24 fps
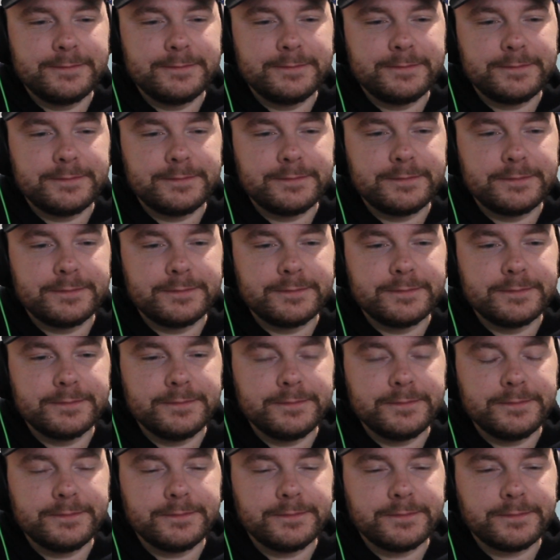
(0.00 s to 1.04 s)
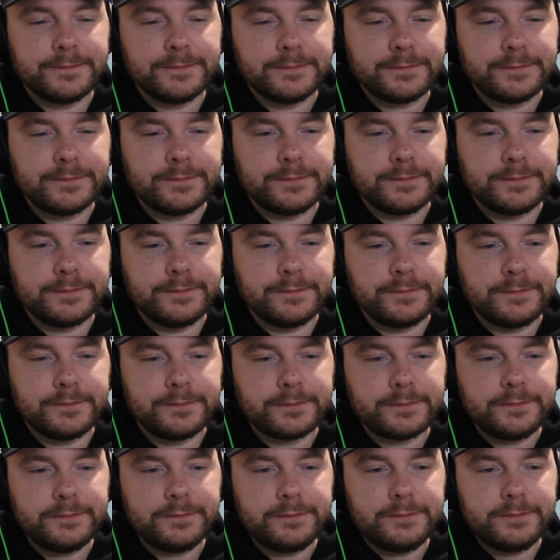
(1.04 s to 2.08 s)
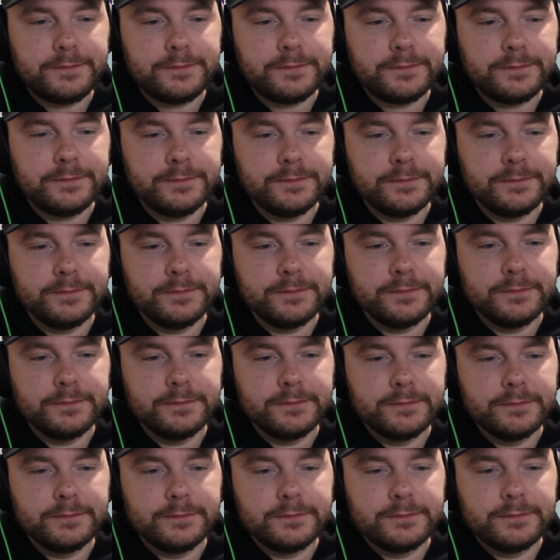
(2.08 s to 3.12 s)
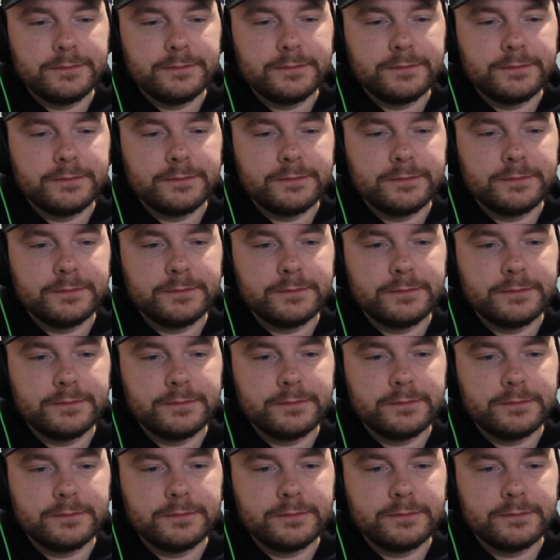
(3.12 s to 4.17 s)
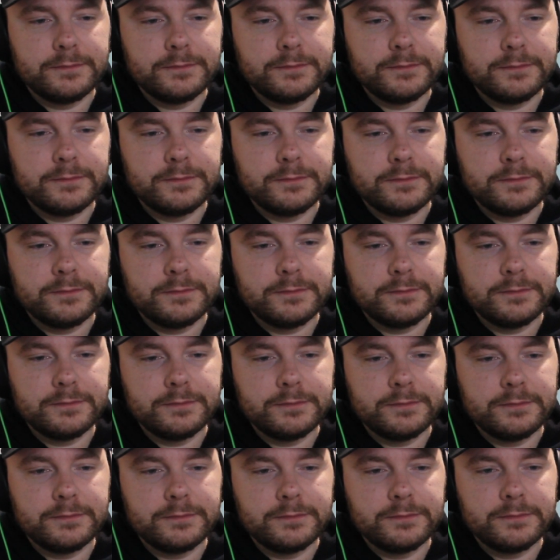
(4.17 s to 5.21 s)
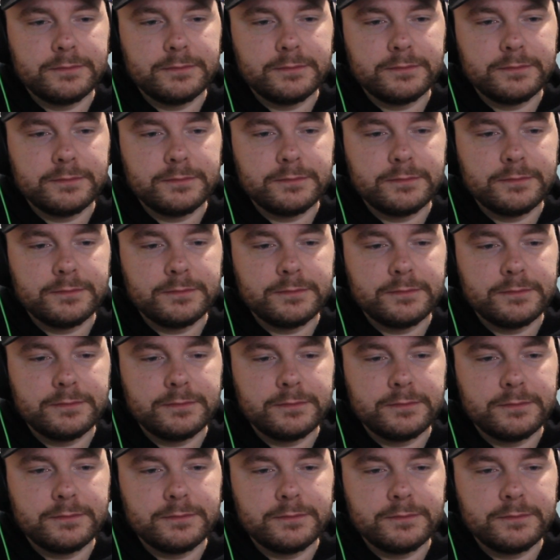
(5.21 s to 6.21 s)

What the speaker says: No words are spoken by the person on screen.